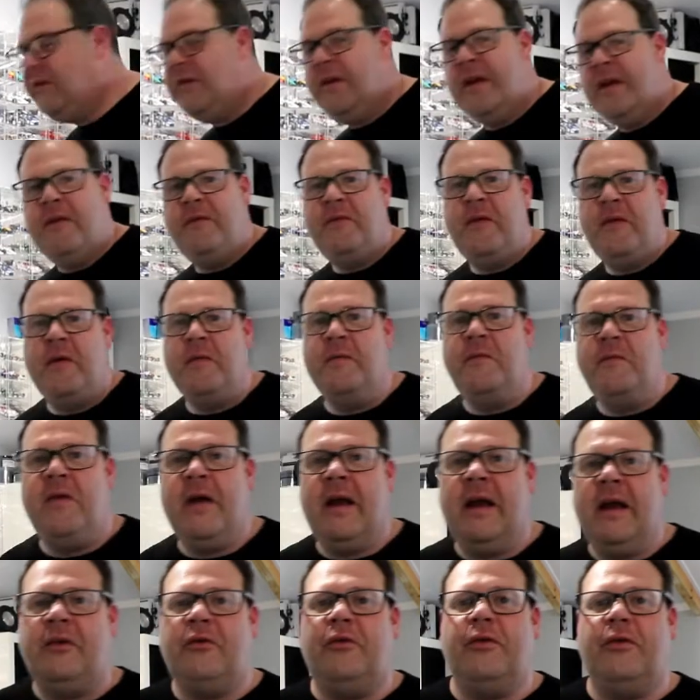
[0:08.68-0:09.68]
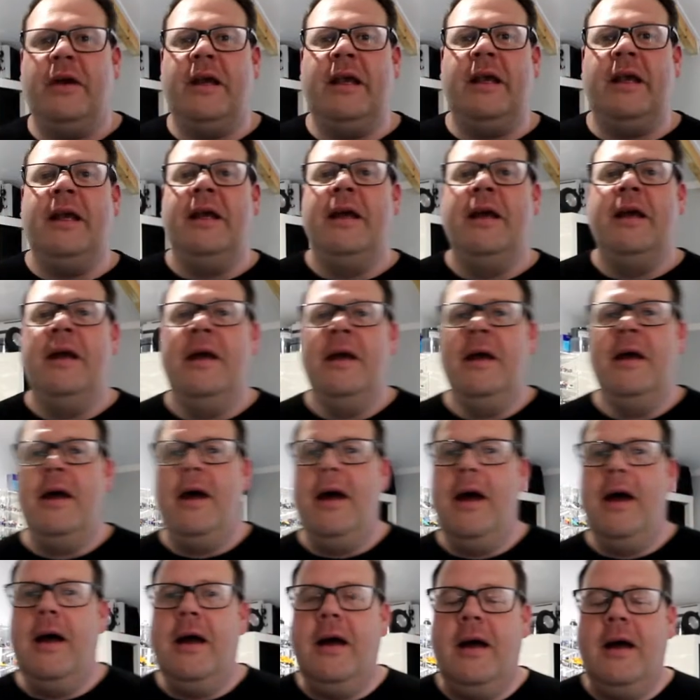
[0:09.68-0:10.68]
Cine Film Factory.
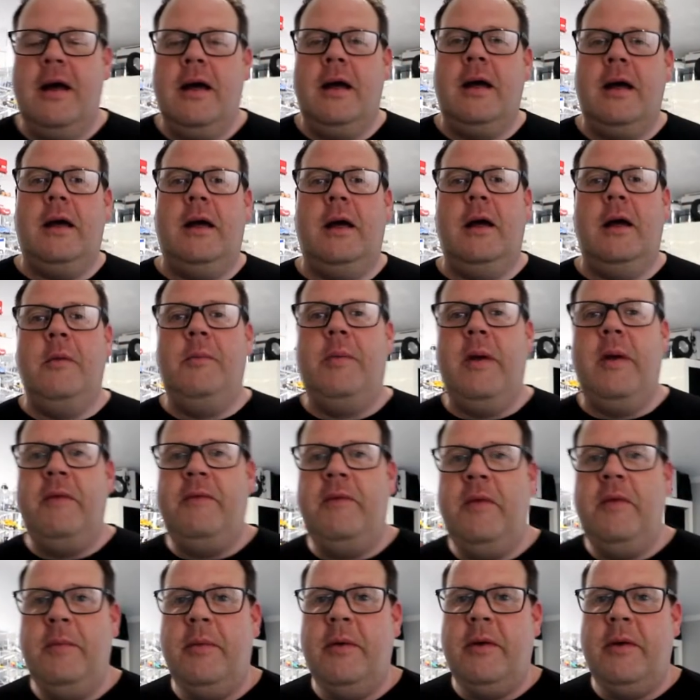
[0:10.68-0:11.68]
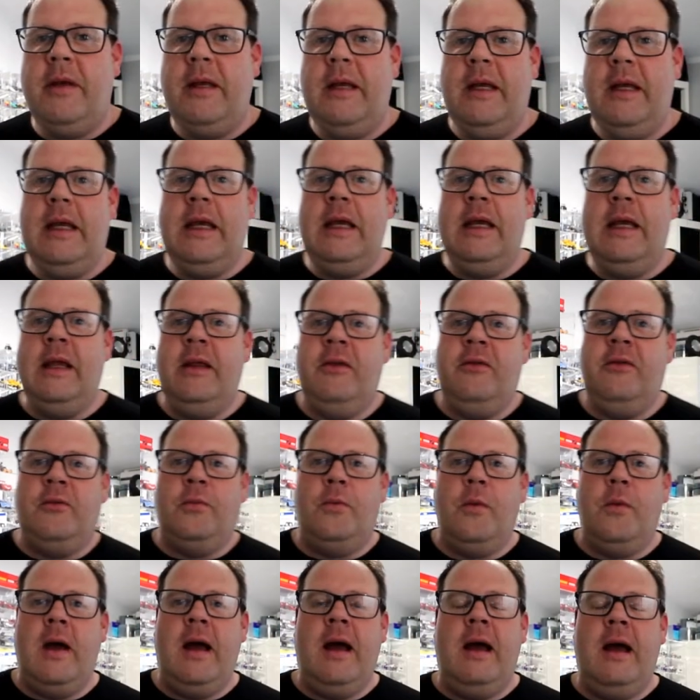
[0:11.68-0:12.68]
Hope everybody
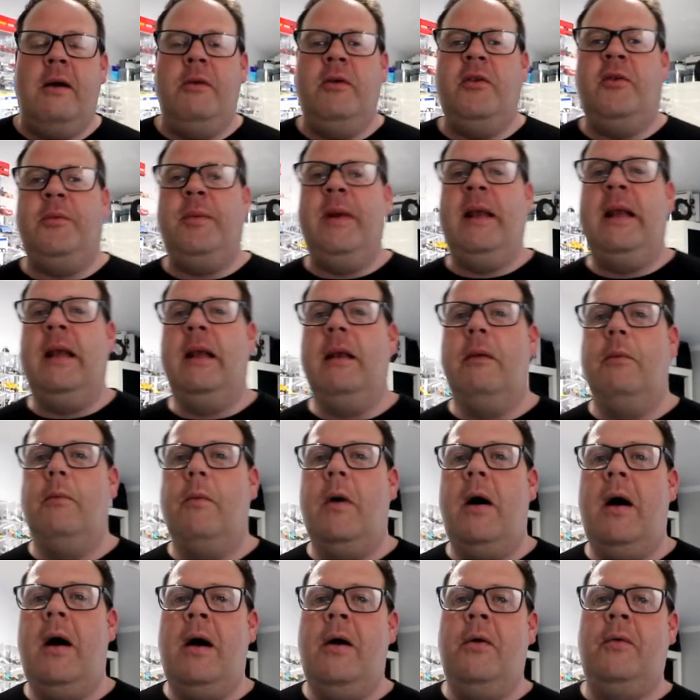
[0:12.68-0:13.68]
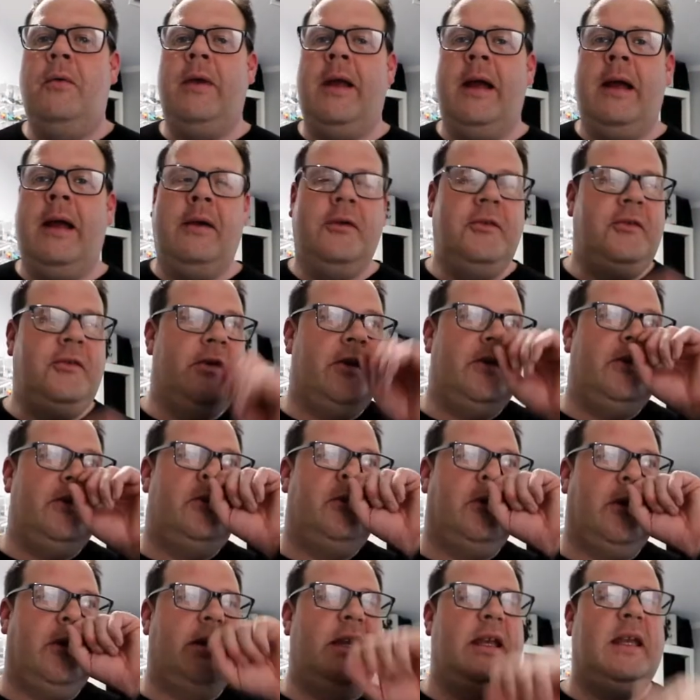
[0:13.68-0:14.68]
is well. It's been a little while now
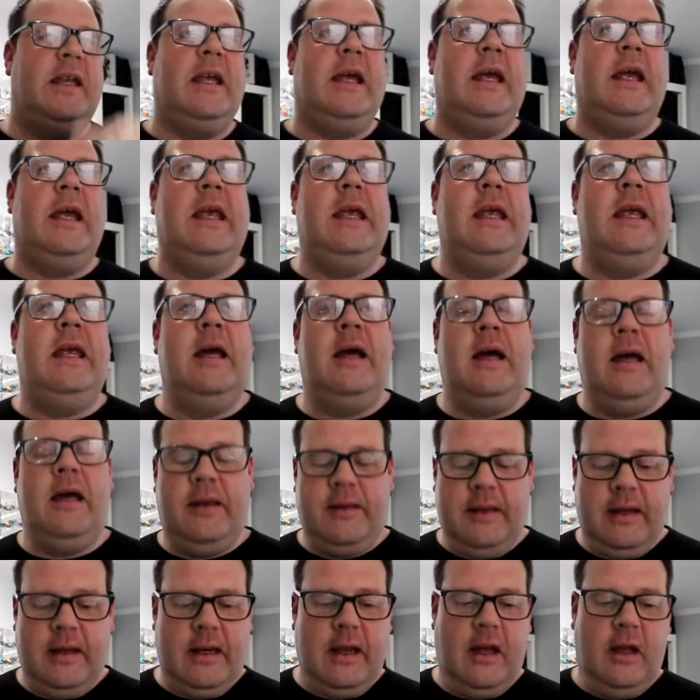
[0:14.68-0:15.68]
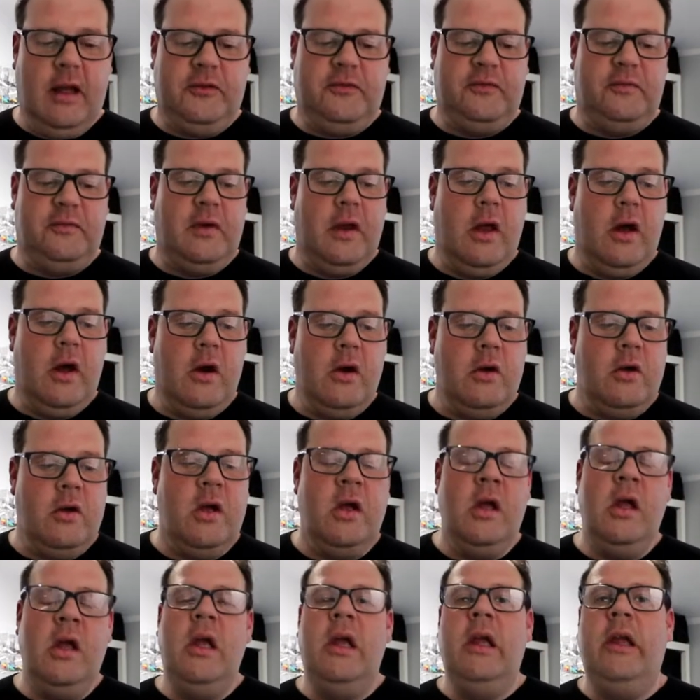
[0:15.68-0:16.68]
since I did the last vlog.